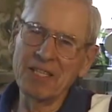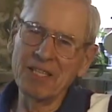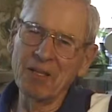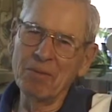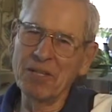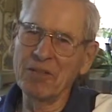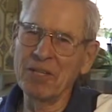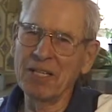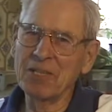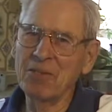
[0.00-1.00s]
the Del Mar
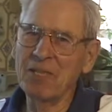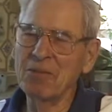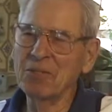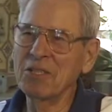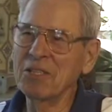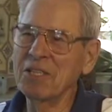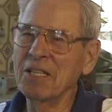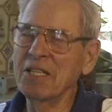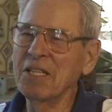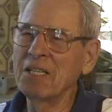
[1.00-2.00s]
track too. That was near
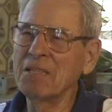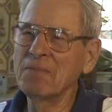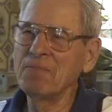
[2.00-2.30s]
San Diego,